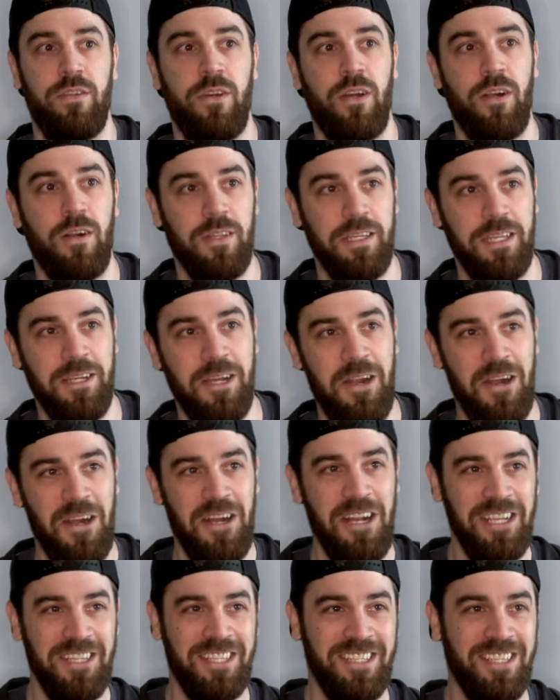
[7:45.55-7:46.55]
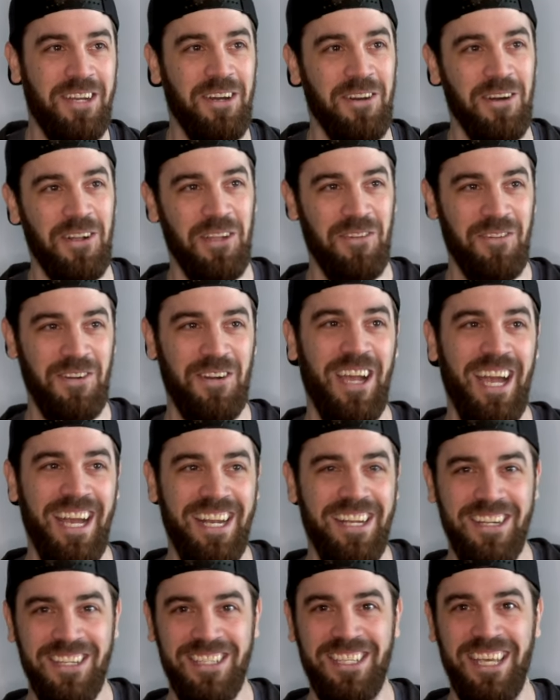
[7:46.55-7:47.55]
gnarly or as cool of a
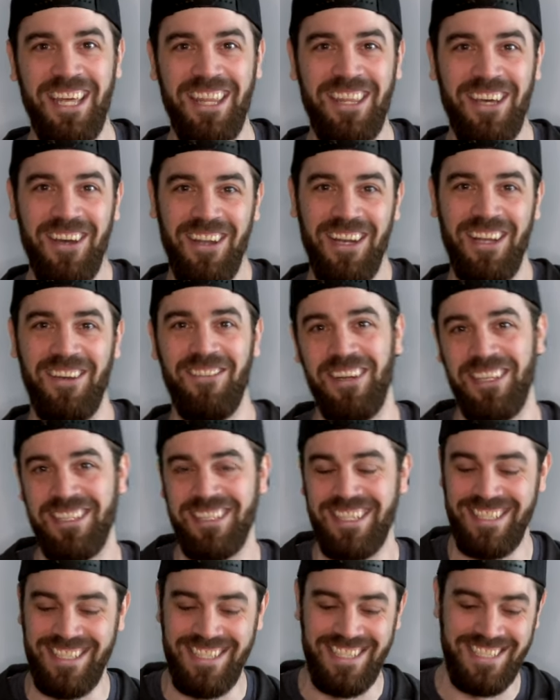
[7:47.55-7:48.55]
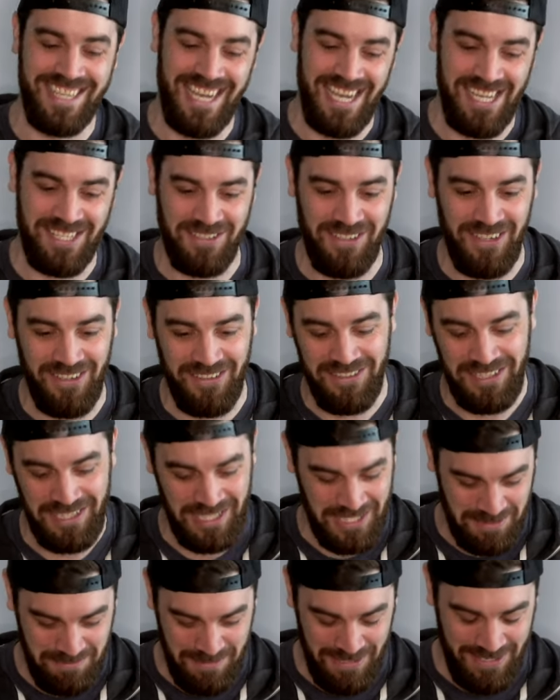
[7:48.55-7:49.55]
rider as I thought I was, because these guys were all really
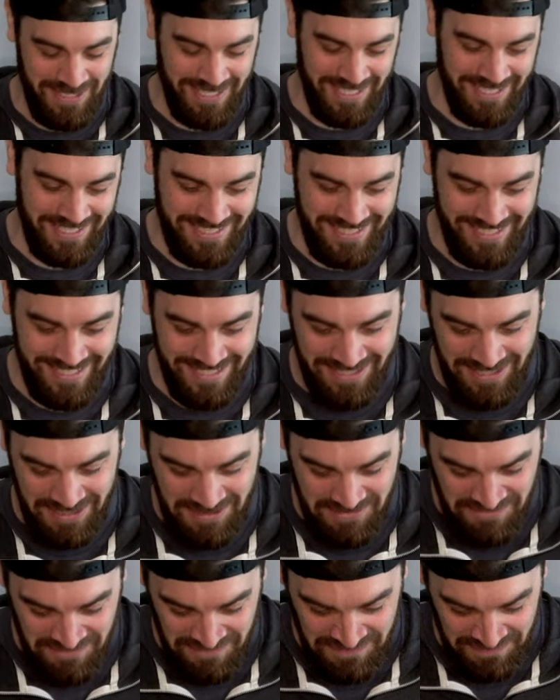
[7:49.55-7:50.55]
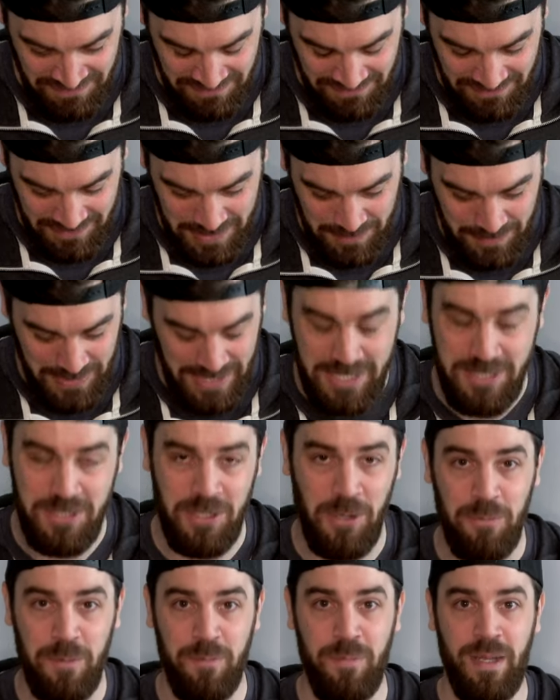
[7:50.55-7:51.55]
experienced. But that just
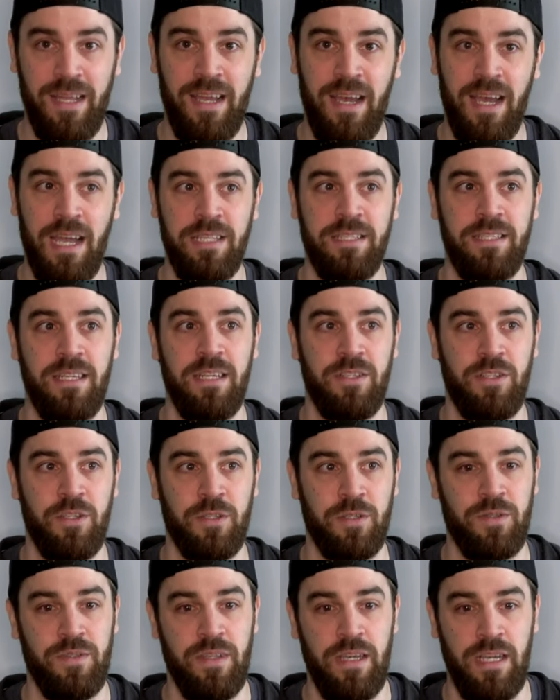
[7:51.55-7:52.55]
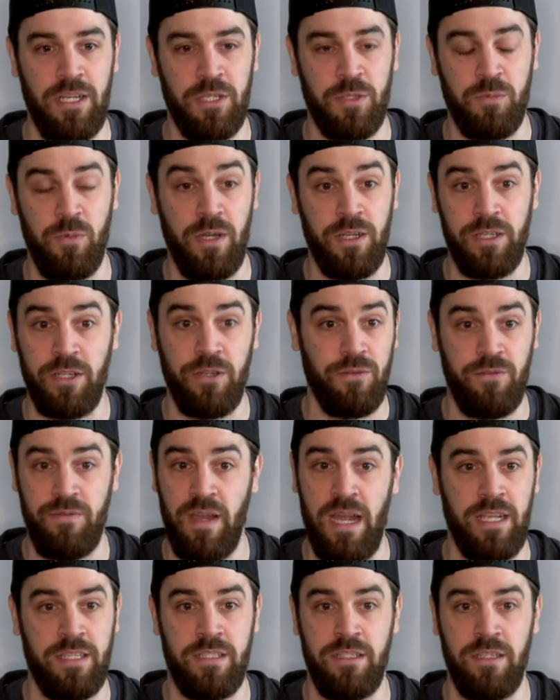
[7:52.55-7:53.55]
opened my eyes, and I just wanted to go
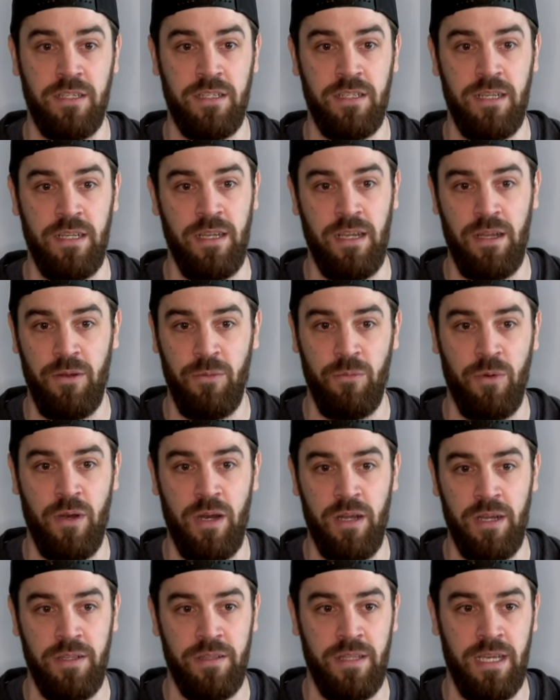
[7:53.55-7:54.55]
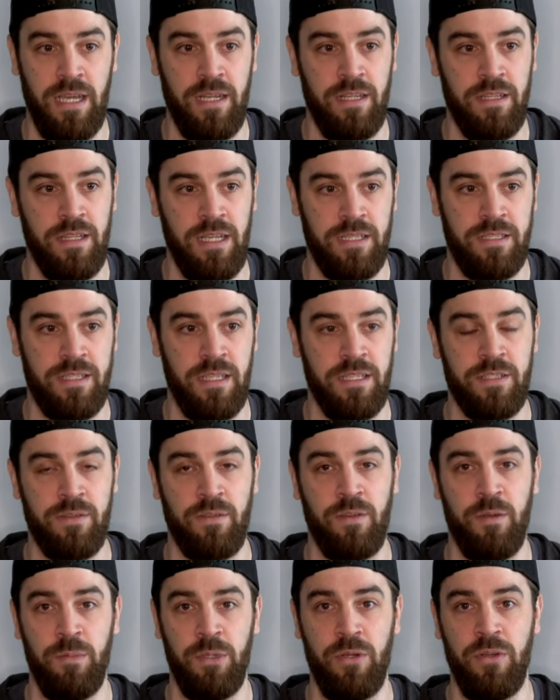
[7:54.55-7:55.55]
faster. I wanted that sense of
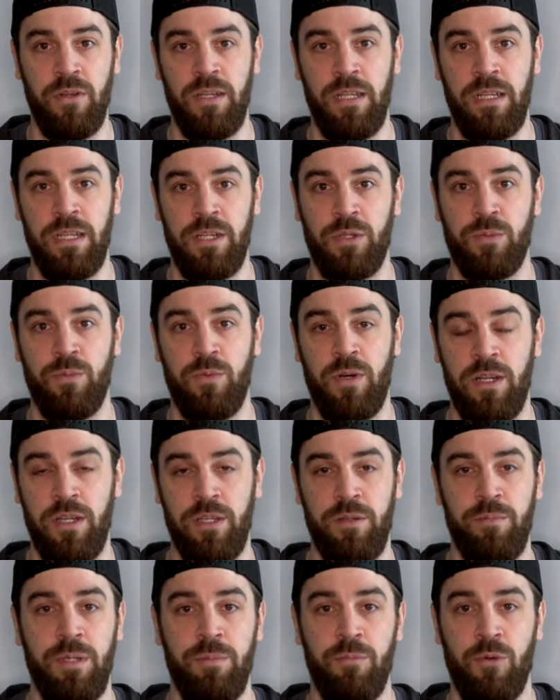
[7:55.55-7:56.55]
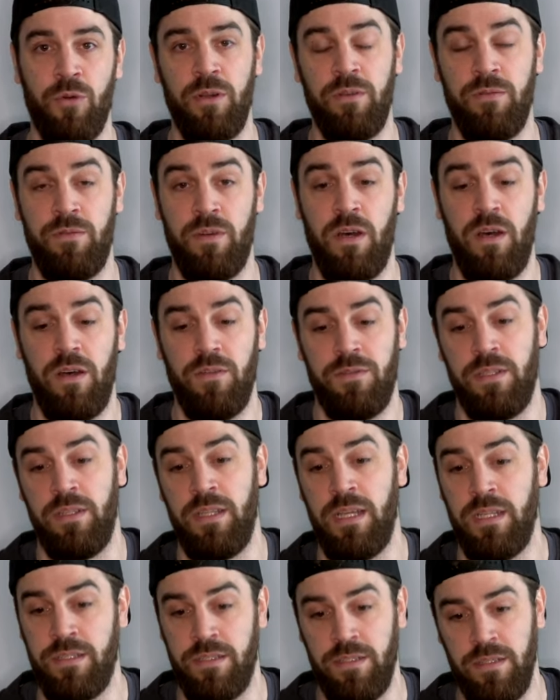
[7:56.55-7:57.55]
community. I just wanted to be more involved, and
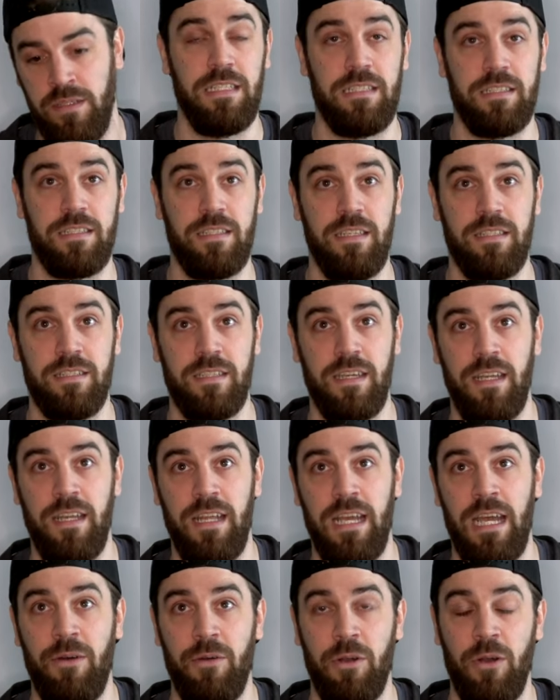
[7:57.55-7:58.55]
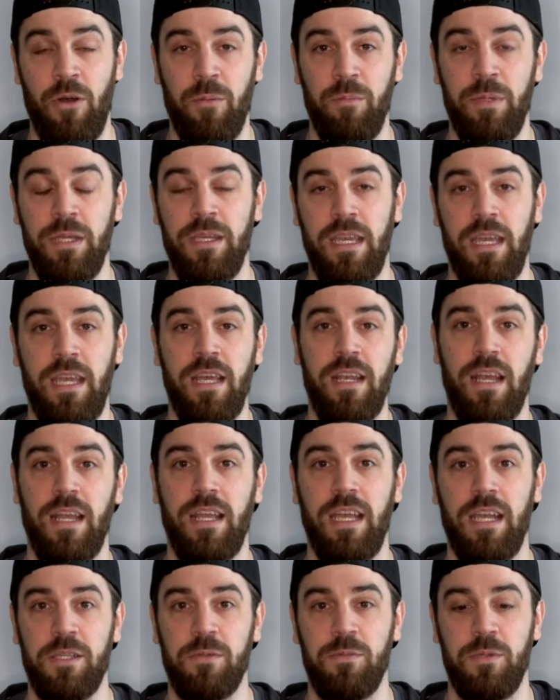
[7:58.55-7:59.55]
it's kind of how it all began, I
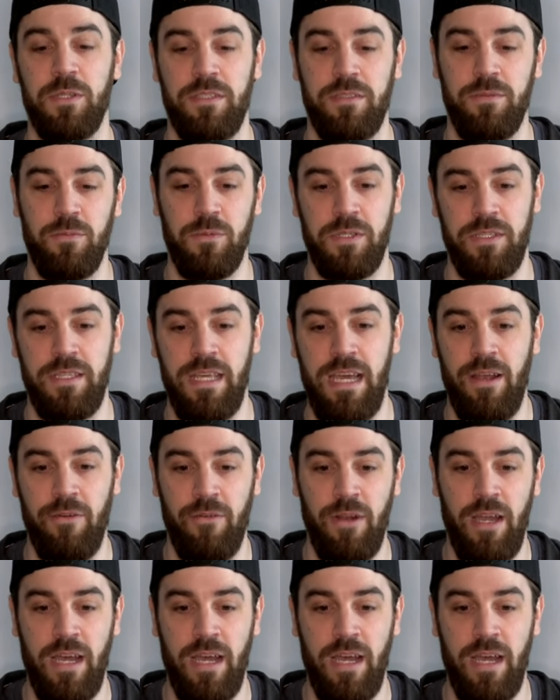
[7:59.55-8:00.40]
guess, was that